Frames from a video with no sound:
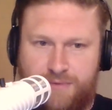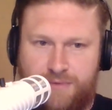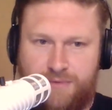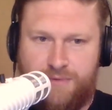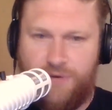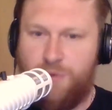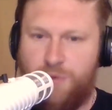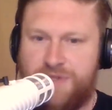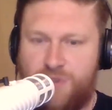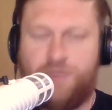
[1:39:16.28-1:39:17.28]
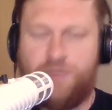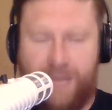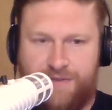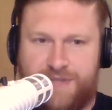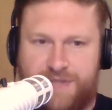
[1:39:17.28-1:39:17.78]
Humans don't have
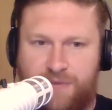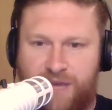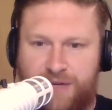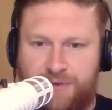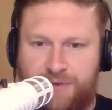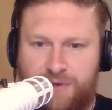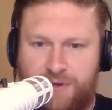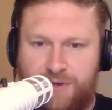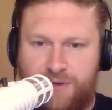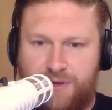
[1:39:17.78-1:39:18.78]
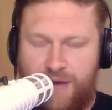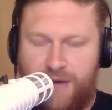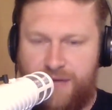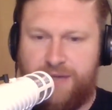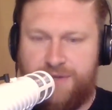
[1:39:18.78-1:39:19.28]
the same value, and
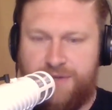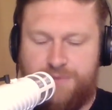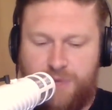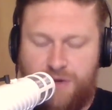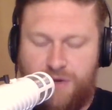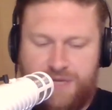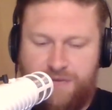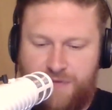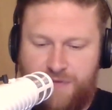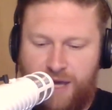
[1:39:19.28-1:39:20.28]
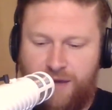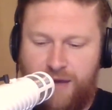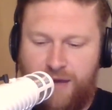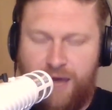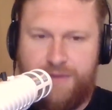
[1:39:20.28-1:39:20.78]
that is because if they
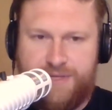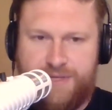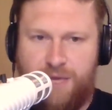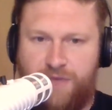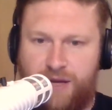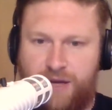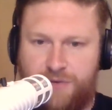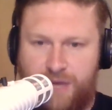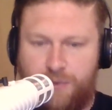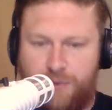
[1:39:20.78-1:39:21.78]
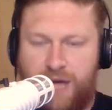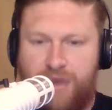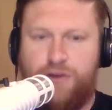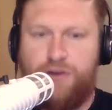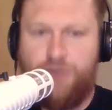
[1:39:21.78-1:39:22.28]
had the same value, they would have
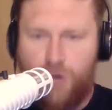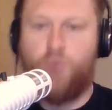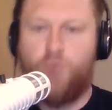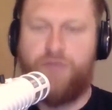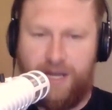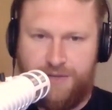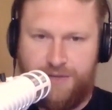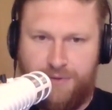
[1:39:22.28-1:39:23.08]
no value.